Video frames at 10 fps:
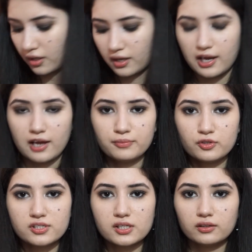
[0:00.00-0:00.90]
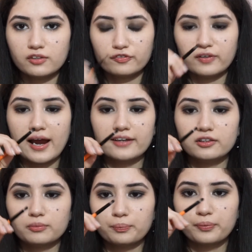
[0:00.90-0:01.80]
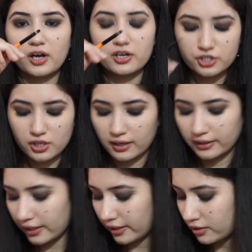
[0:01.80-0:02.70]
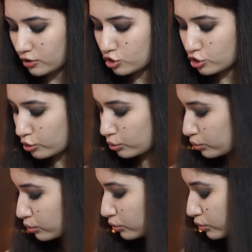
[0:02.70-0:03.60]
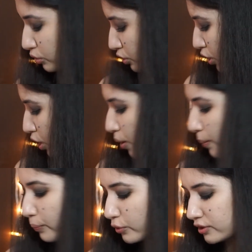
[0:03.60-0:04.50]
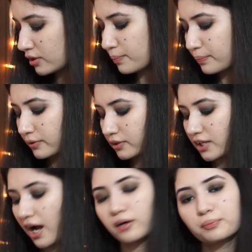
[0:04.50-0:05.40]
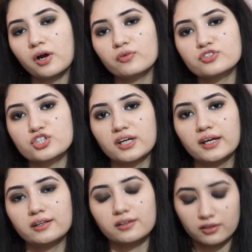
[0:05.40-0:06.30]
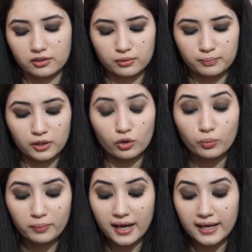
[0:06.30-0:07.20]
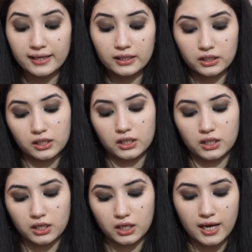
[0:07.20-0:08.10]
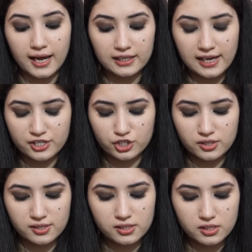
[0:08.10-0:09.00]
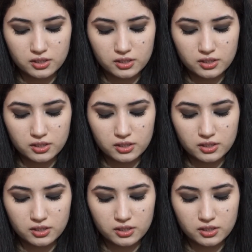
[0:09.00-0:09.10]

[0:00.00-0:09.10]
I'm using the flat brush again to put the dark brown shade below my eyelashes,